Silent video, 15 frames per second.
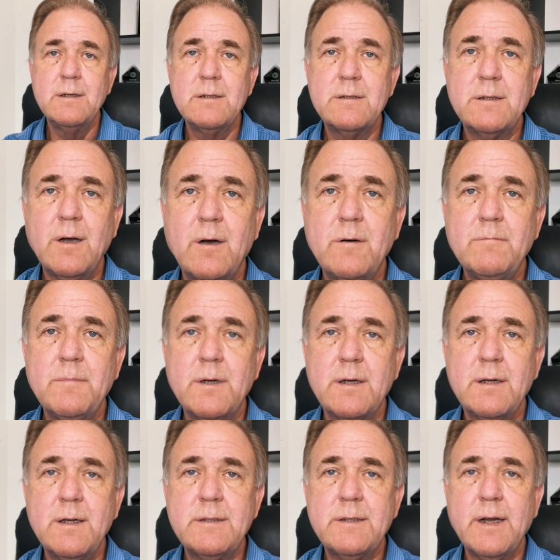So
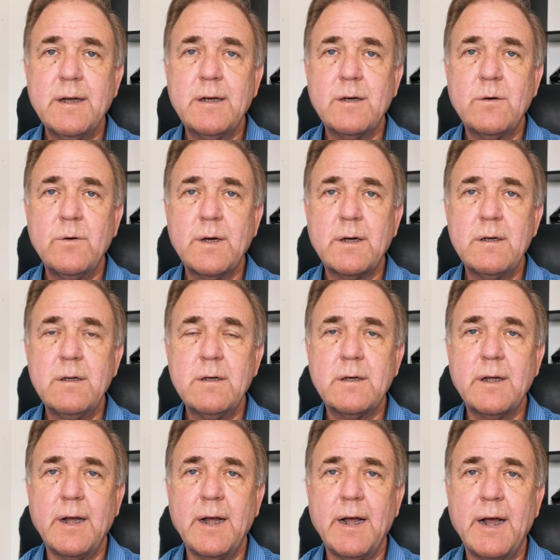let's take a quick
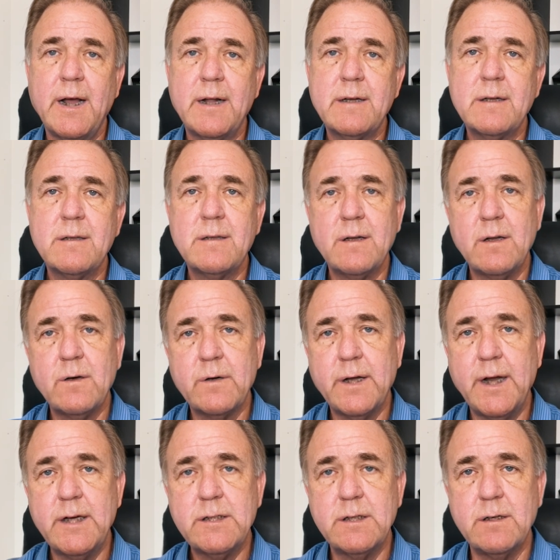look at the
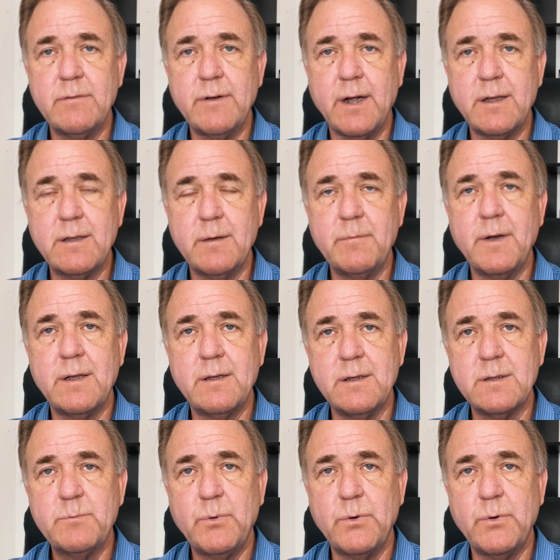location of Anthem at this